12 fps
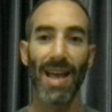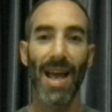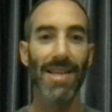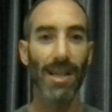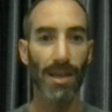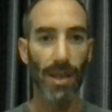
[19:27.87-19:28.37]

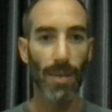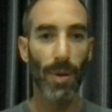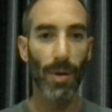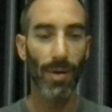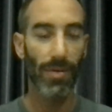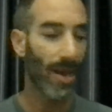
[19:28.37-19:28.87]
as a
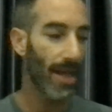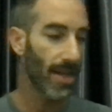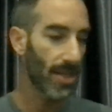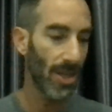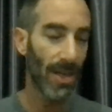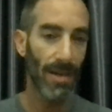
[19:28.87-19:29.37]
deeper
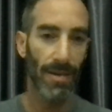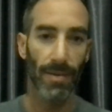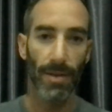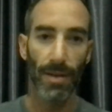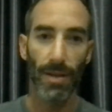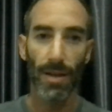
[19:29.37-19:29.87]
reflection.
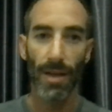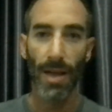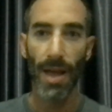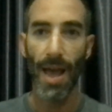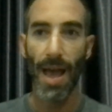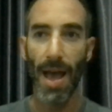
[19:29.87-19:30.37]

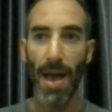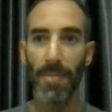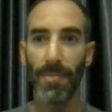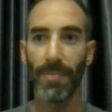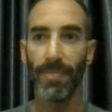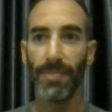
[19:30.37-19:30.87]

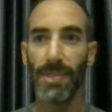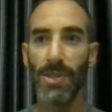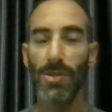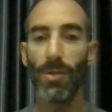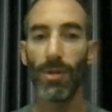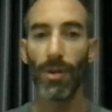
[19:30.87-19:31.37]

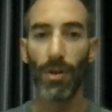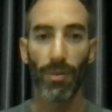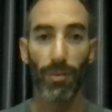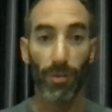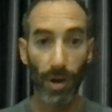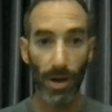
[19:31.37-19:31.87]
So your
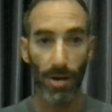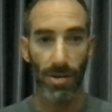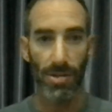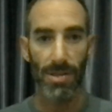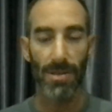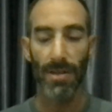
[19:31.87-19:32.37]

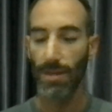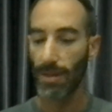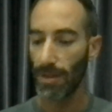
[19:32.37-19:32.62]
first,